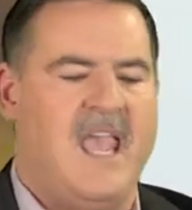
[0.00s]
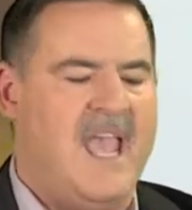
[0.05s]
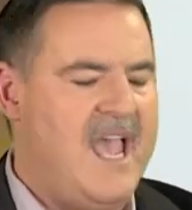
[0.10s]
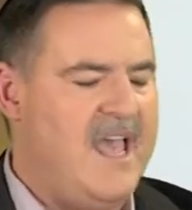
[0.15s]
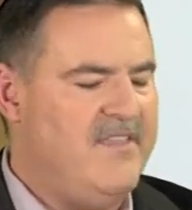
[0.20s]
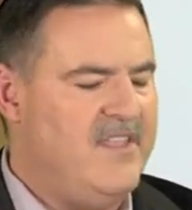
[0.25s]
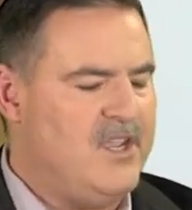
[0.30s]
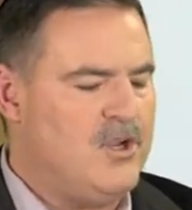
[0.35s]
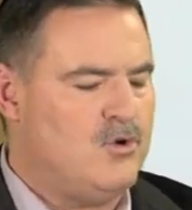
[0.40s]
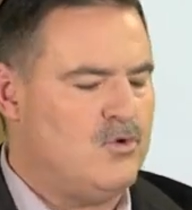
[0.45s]

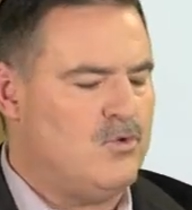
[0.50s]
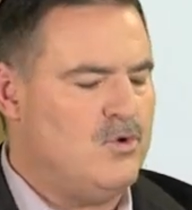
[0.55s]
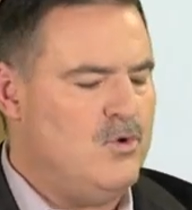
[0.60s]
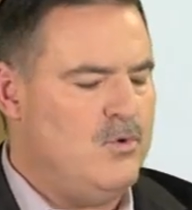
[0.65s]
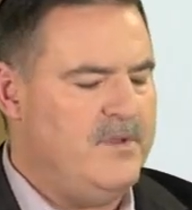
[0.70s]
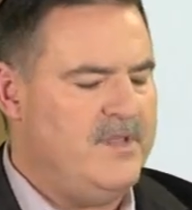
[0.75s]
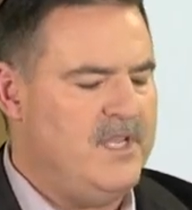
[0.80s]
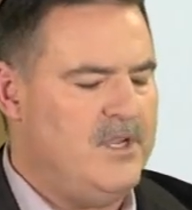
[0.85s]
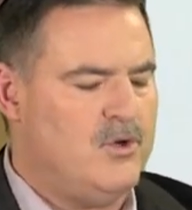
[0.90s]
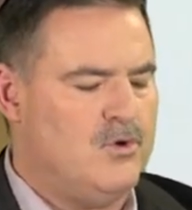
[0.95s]
And they
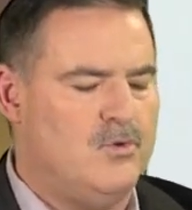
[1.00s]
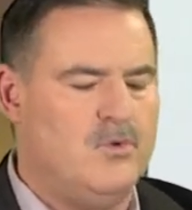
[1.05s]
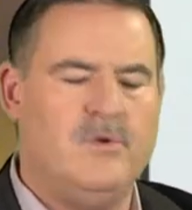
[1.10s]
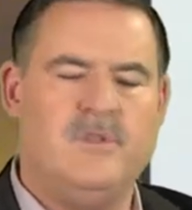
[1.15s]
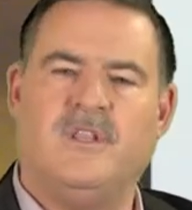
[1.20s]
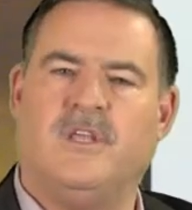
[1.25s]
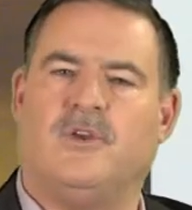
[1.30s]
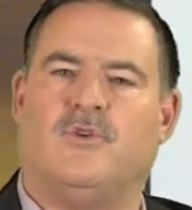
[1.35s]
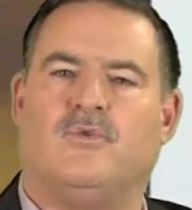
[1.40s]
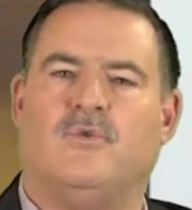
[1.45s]
grew and they grew
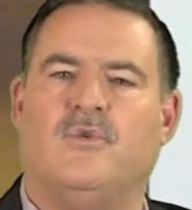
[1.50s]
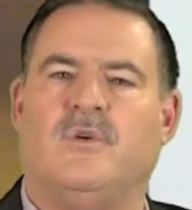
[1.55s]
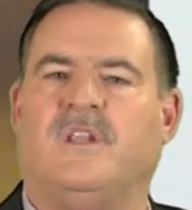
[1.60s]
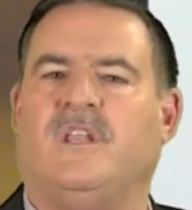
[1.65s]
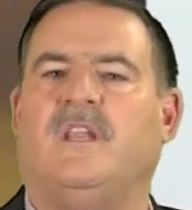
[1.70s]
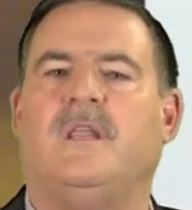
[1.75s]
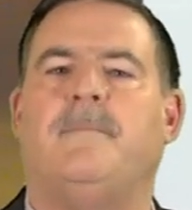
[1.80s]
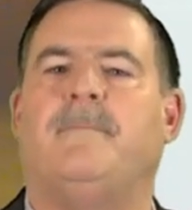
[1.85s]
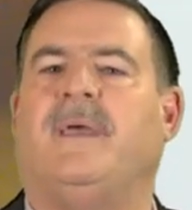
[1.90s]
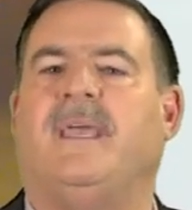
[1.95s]
and they grew, and
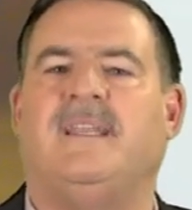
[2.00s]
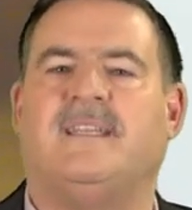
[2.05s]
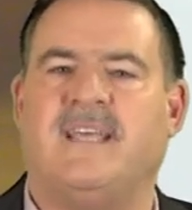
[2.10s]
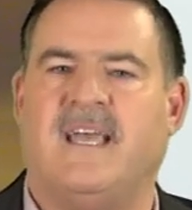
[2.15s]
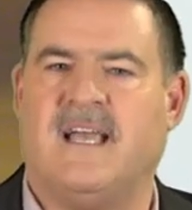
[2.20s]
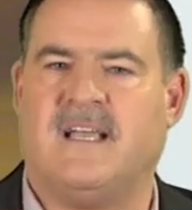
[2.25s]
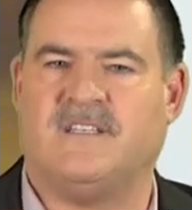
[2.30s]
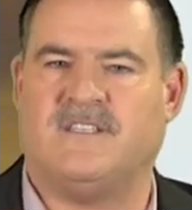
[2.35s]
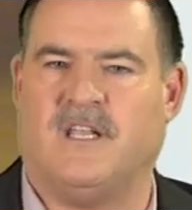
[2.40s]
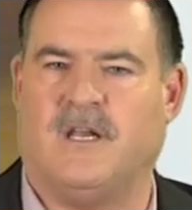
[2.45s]
you didn't pay
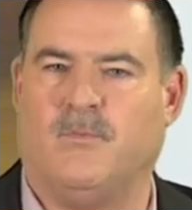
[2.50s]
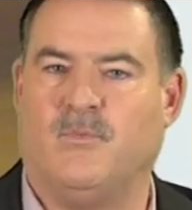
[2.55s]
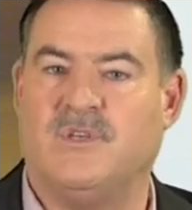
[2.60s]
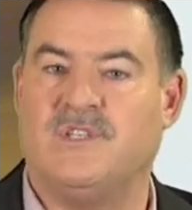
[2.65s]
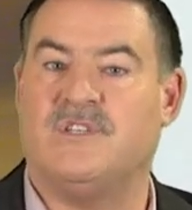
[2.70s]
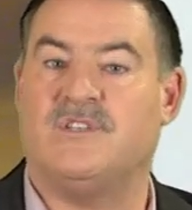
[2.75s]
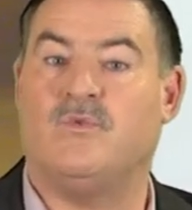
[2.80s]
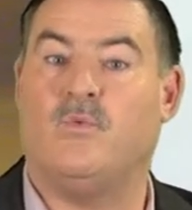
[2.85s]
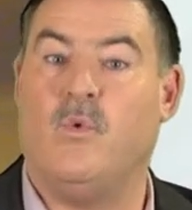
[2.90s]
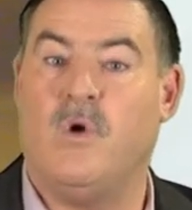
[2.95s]
tax on them,
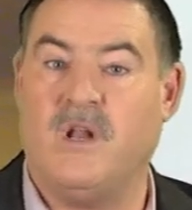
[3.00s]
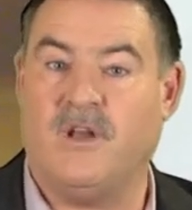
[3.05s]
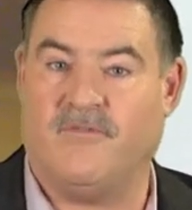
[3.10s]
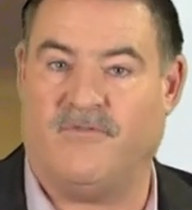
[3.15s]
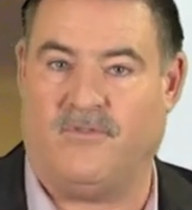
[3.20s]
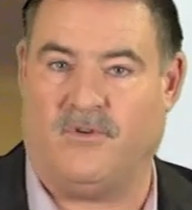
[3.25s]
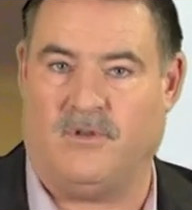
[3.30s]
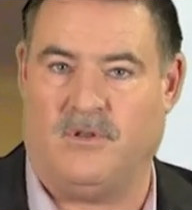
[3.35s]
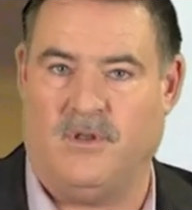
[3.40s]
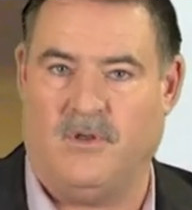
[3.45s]
which is
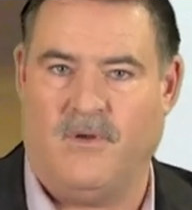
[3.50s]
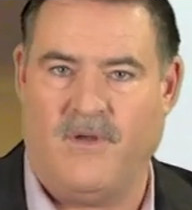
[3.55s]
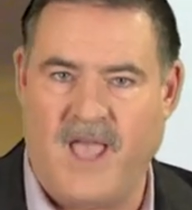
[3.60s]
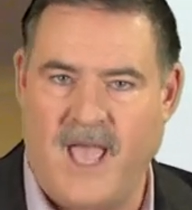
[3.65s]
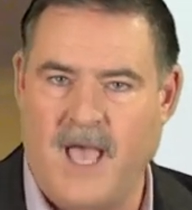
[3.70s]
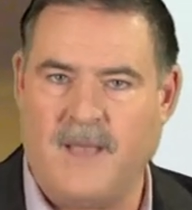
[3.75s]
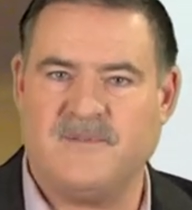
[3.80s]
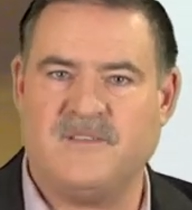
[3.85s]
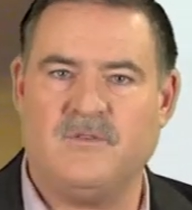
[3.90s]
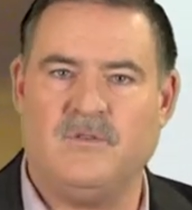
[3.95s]
wonderful,
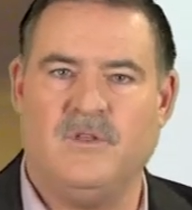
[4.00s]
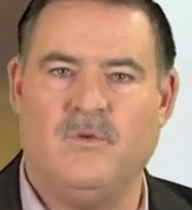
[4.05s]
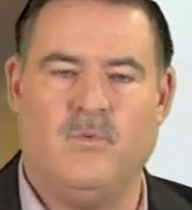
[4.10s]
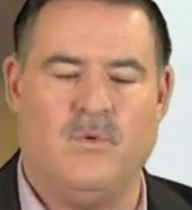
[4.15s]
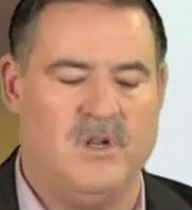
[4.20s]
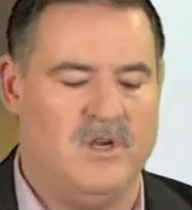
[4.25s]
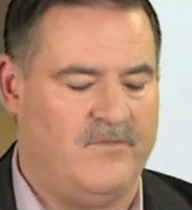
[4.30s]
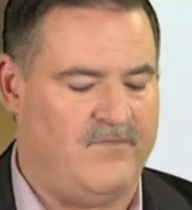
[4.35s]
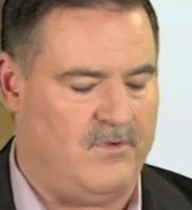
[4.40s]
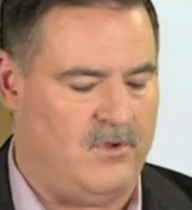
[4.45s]
absolutely
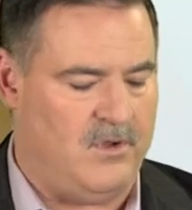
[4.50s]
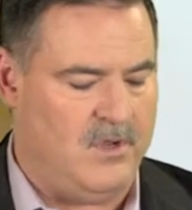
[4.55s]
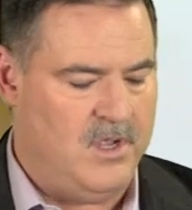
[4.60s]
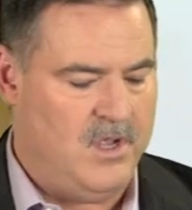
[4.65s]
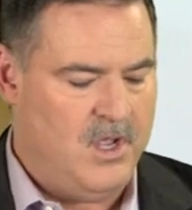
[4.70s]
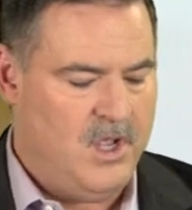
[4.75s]
wonderful.